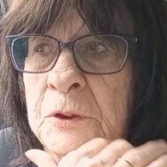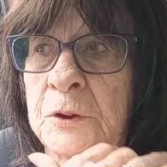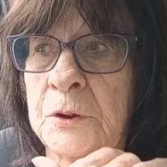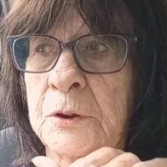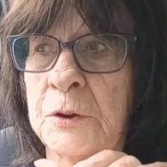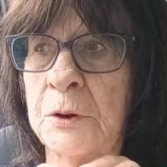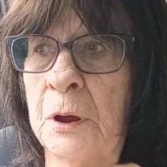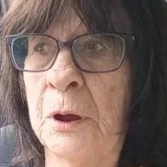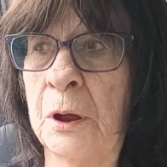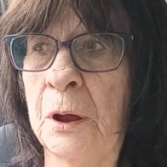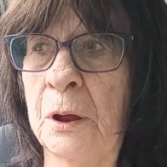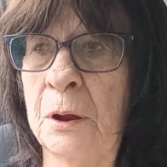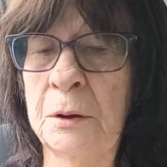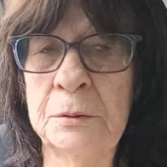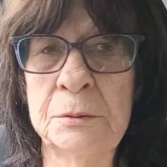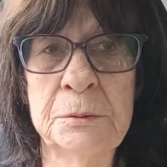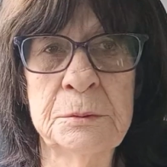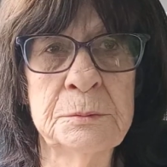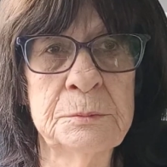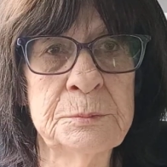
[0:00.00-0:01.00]
uh,
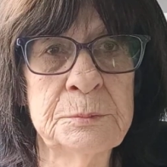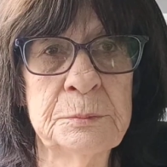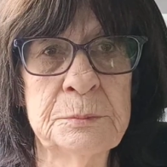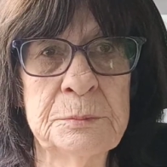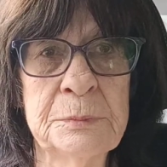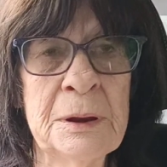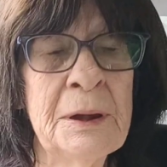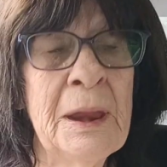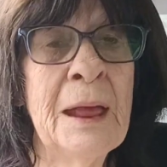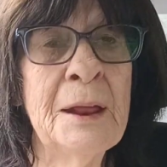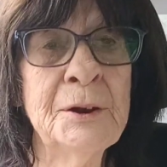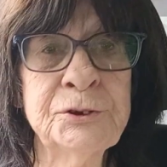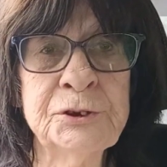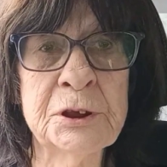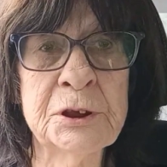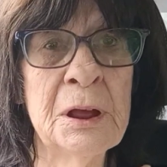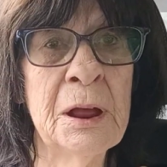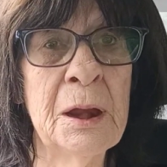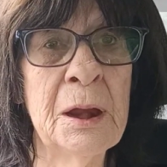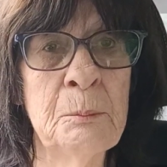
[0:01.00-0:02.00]
and that's the
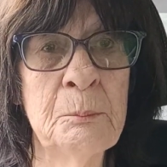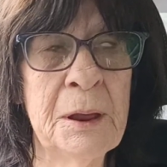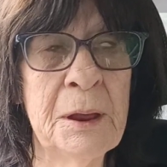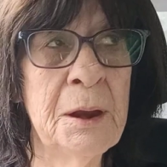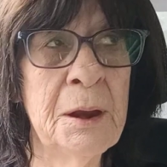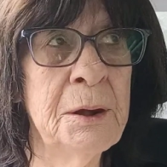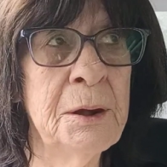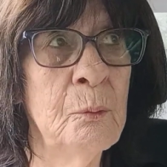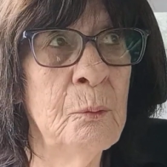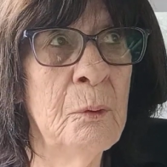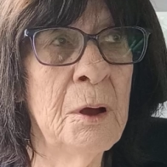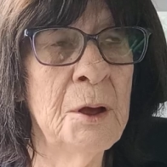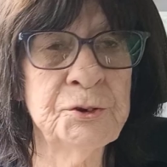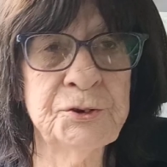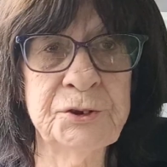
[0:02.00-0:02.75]
kind of man he was.